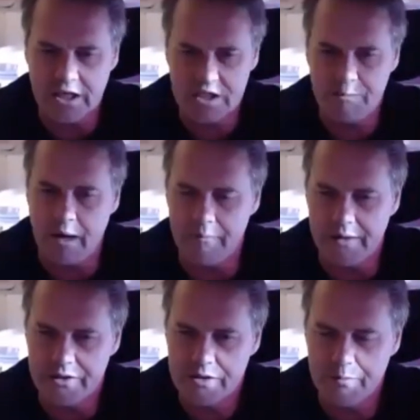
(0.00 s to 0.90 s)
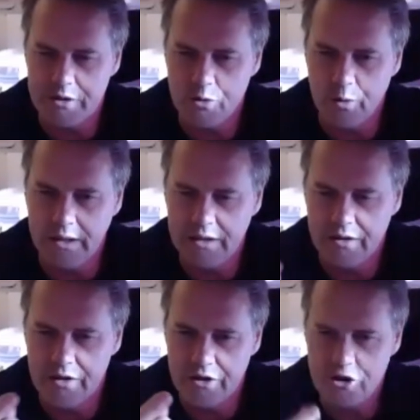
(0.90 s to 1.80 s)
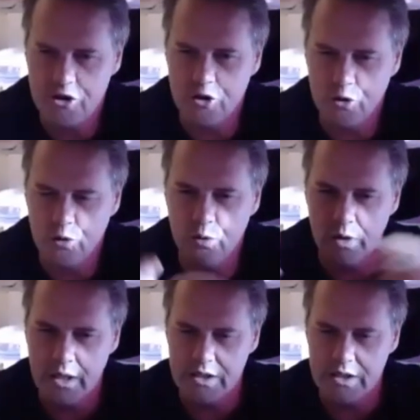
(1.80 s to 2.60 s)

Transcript: experiments between the two